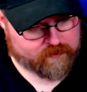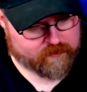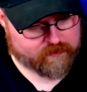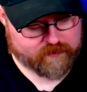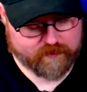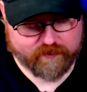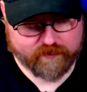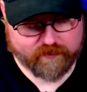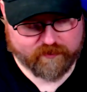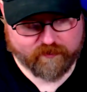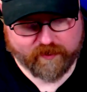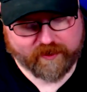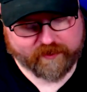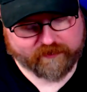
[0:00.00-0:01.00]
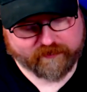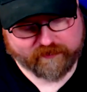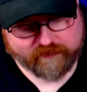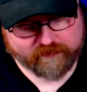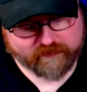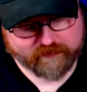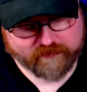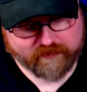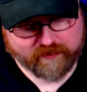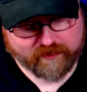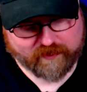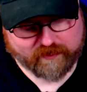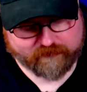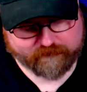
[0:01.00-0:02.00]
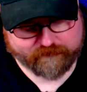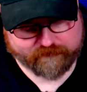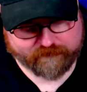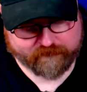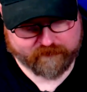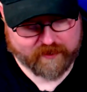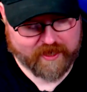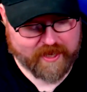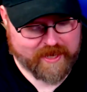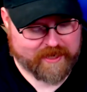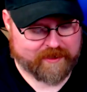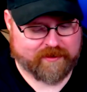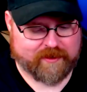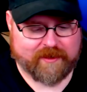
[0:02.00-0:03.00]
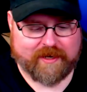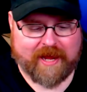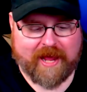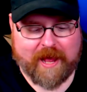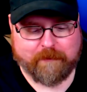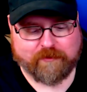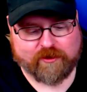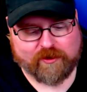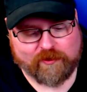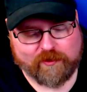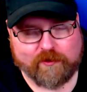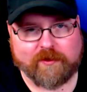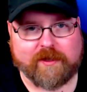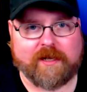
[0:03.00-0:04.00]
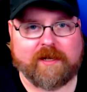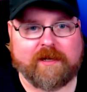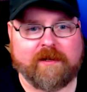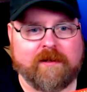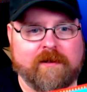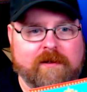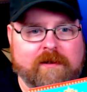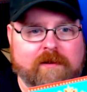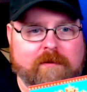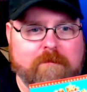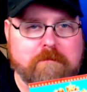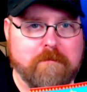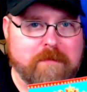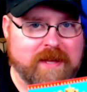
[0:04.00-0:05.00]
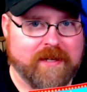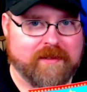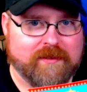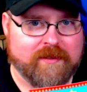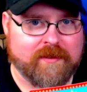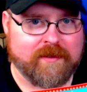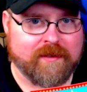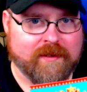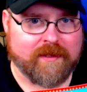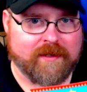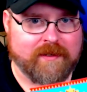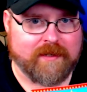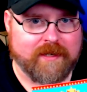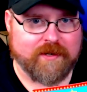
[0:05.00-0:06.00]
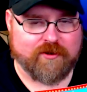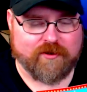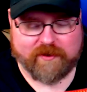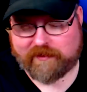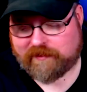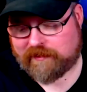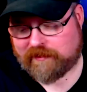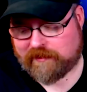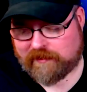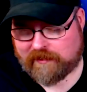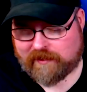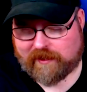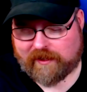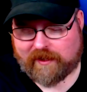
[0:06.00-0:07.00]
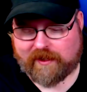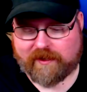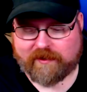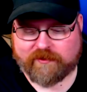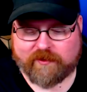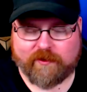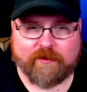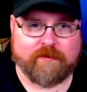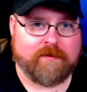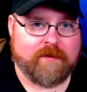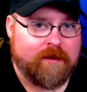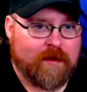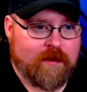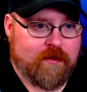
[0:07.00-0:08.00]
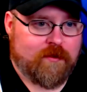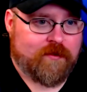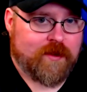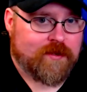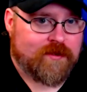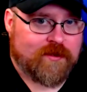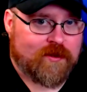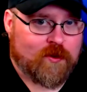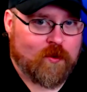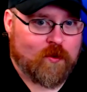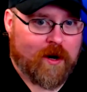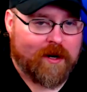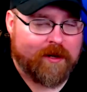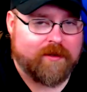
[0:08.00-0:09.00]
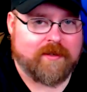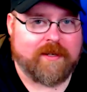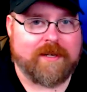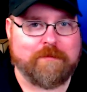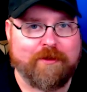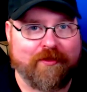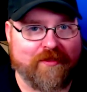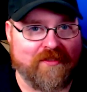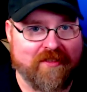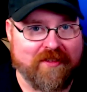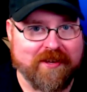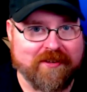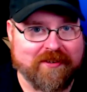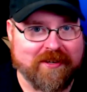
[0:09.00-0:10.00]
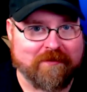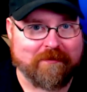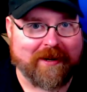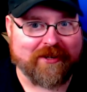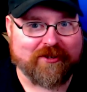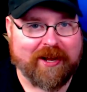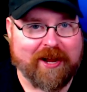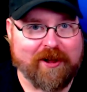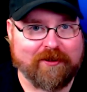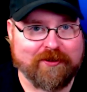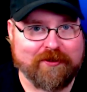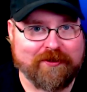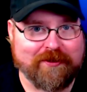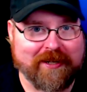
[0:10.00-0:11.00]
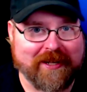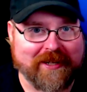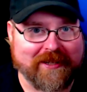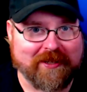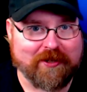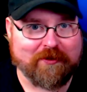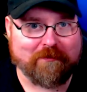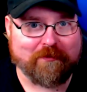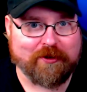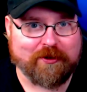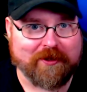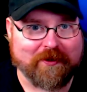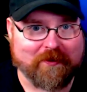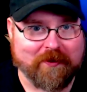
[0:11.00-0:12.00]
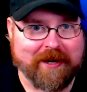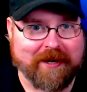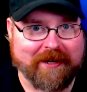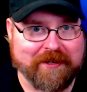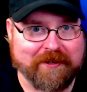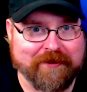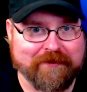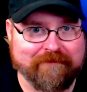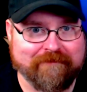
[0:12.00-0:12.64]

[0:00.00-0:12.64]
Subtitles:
is great. And it's in absolutely mint condition. So this is a cool oddity, but this is my childhood in a little booklet right here.